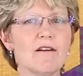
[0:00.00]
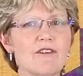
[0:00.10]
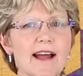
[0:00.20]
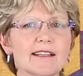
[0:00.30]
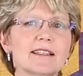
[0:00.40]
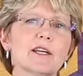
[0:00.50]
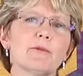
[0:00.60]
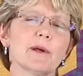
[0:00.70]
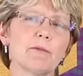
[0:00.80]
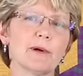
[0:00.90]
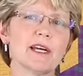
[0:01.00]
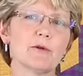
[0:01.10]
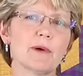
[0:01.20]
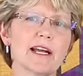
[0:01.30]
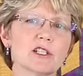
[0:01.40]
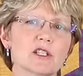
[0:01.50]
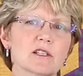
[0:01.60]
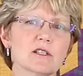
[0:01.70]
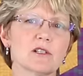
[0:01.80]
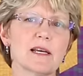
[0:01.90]
Finally, we rearranged
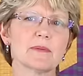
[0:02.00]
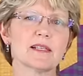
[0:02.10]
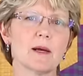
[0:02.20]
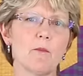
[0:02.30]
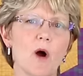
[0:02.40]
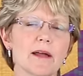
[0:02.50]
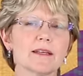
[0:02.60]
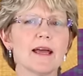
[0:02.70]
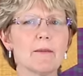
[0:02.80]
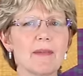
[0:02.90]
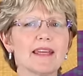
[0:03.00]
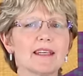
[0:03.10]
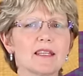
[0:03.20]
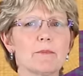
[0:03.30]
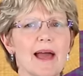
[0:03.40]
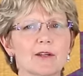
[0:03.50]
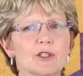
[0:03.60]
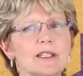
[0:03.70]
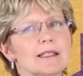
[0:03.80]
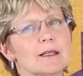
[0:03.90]
the steps somewhat, making the
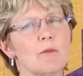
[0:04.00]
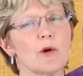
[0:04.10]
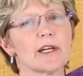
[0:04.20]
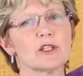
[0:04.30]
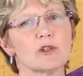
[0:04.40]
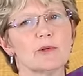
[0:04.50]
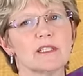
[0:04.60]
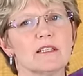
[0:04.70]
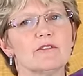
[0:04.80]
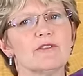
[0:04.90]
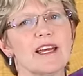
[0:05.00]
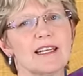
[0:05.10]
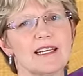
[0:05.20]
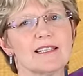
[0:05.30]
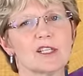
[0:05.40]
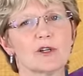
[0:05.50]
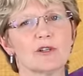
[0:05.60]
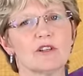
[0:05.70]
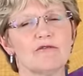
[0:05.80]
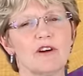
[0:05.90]
pattern a little more intuitive and
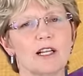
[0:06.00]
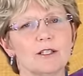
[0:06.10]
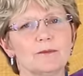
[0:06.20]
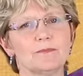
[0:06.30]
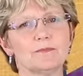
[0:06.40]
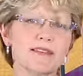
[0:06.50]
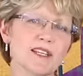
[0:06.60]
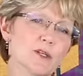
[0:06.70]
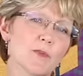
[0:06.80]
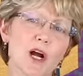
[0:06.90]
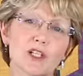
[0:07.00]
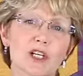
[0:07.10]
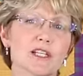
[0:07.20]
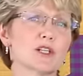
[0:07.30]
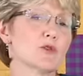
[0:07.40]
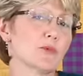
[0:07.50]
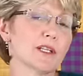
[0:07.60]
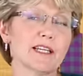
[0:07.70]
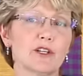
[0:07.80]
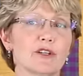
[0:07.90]
easier to follow. This project is
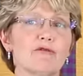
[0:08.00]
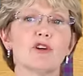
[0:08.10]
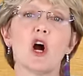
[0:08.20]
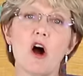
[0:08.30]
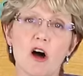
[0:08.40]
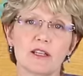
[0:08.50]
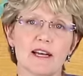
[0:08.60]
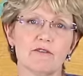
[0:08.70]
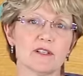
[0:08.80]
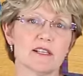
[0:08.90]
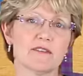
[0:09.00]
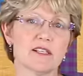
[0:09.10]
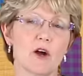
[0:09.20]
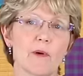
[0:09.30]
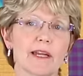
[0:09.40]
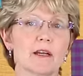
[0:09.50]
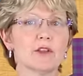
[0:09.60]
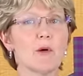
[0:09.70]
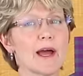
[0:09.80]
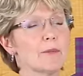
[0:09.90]
really good for all levels of sewing,
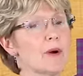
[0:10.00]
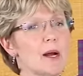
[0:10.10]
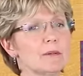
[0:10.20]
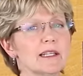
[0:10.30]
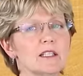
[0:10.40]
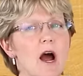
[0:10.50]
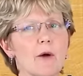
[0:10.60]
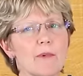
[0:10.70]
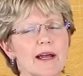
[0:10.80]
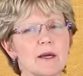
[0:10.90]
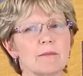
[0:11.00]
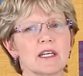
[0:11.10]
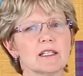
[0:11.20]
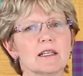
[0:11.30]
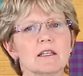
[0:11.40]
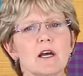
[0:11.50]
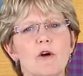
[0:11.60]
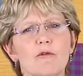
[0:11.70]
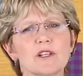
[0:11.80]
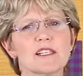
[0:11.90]
though I'd probably not recommend it
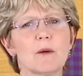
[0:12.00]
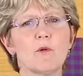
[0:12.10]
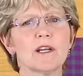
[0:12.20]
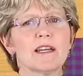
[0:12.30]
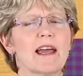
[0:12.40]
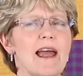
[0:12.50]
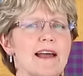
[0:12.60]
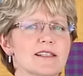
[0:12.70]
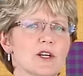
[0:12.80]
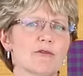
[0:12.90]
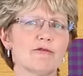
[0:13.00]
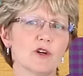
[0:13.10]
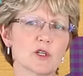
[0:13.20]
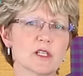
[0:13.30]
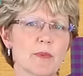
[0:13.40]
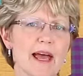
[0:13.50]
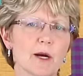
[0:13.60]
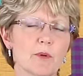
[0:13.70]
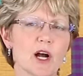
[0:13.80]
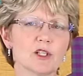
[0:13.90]
for someone as their first
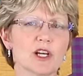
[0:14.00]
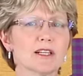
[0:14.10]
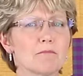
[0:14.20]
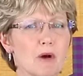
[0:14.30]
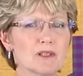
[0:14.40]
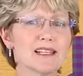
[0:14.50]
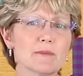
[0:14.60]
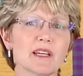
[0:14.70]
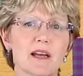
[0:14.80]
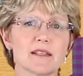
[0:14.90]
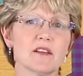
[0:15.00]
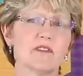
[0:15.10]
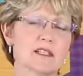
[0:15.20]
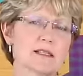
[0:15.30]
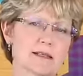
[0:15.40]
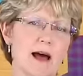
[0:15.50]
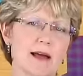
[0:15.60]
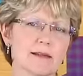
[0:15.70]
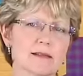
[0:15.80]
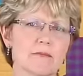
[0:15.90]
bag project, mostly because of its
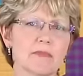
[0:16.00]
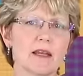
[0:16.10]
size.